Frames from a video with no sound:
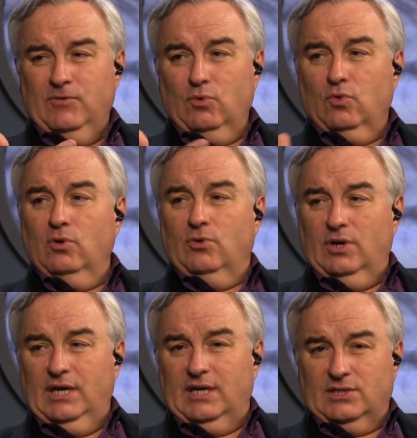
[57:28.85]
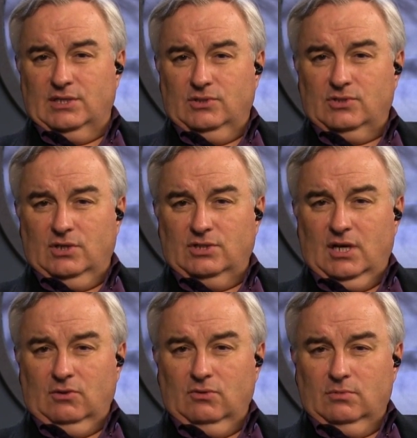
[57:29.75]
The rumor is, and you saw
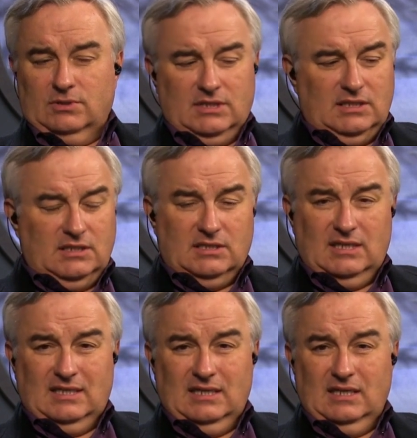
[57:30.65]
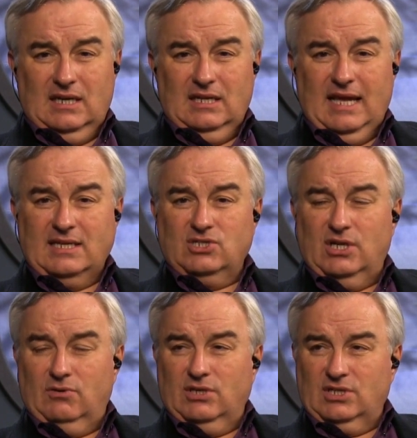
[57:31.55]
John Gruber said this, that the next
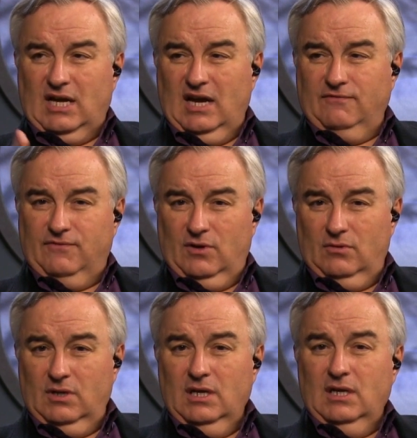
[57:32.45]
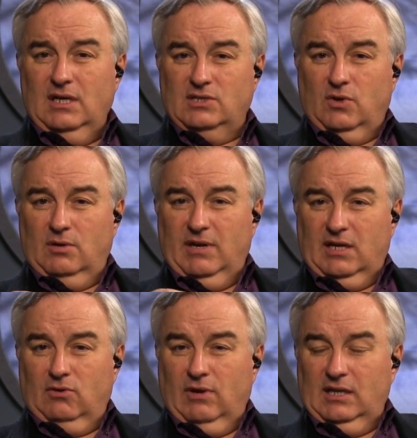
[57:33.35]
generation iPhone is going to make
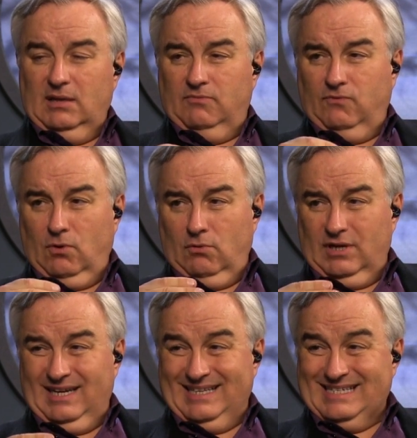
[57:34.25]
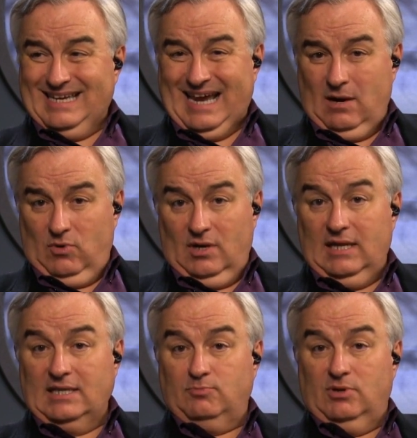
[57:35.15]
a great leap forward in its camera.
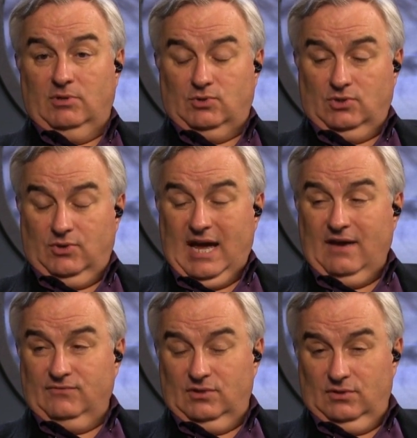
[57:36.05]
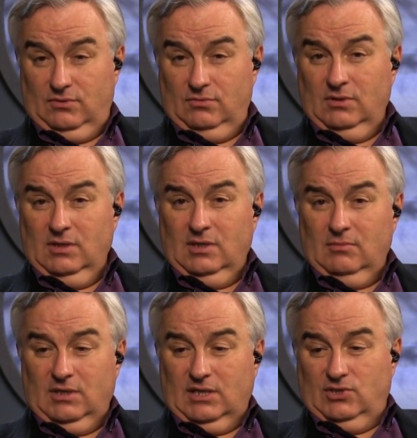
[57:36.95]
And that's pretty much what you have to do
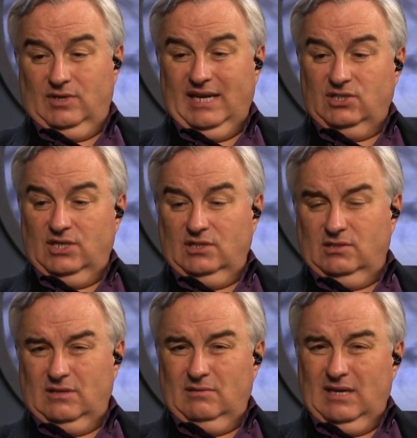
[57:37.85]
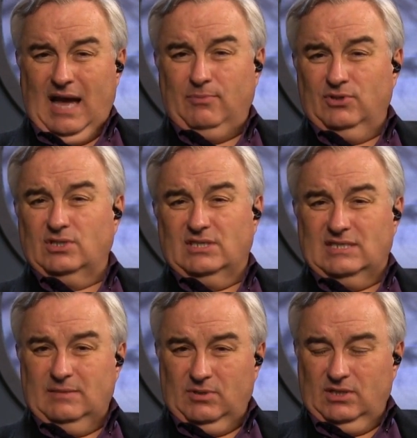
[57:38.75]
because you can't change, uh, Apple
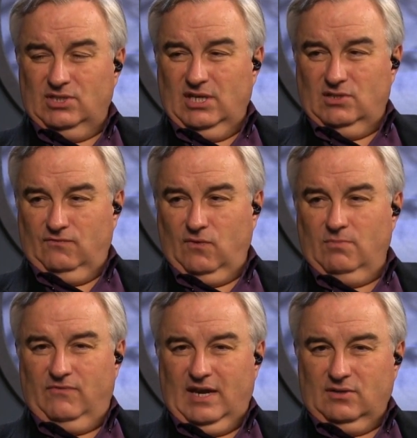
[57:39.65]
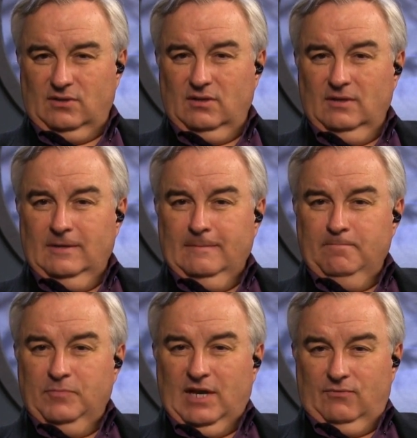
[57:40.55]
doesn't typically change the form factor
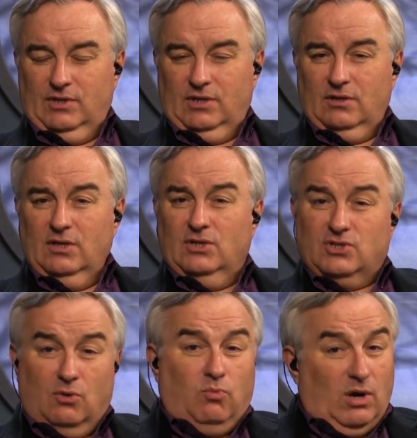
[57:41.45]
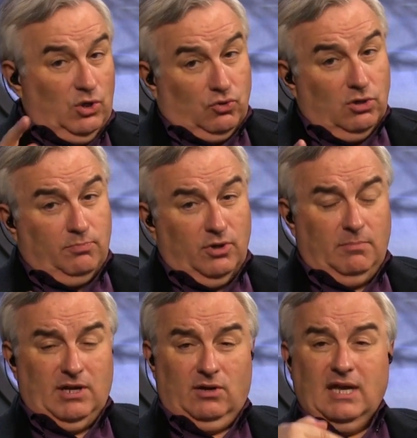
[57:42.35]
mm -hmm. every year. So what you could put
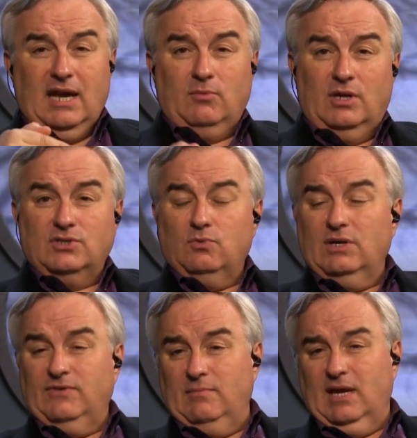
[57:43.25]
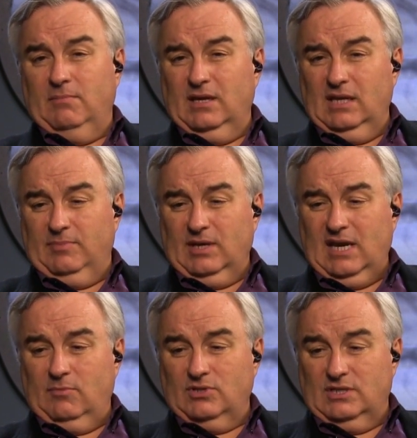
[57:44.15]
a better camera in. So what if they make a big leap in
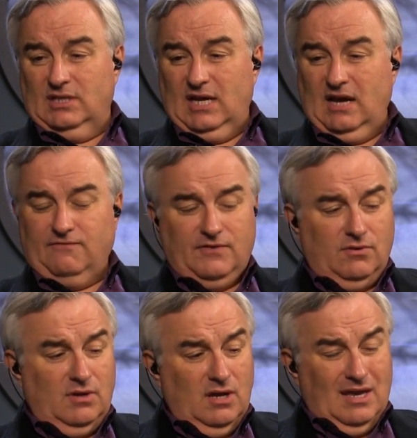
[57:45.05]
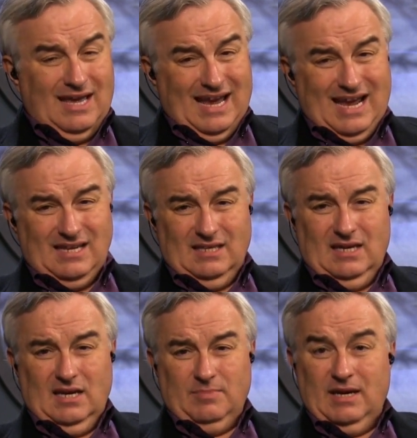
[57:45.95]
cameras in the iPhone and in
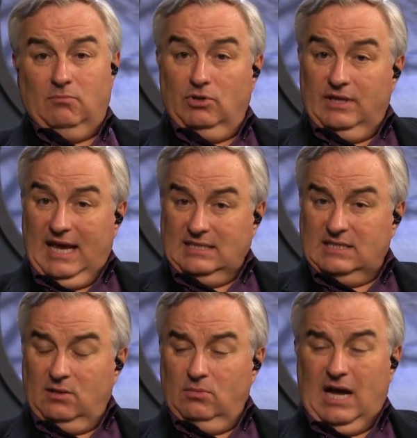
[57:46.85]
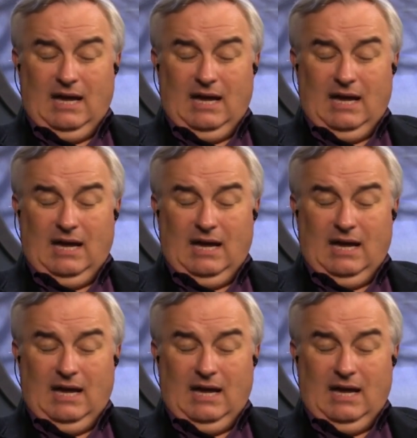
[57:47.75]
the iPad? Would that sell?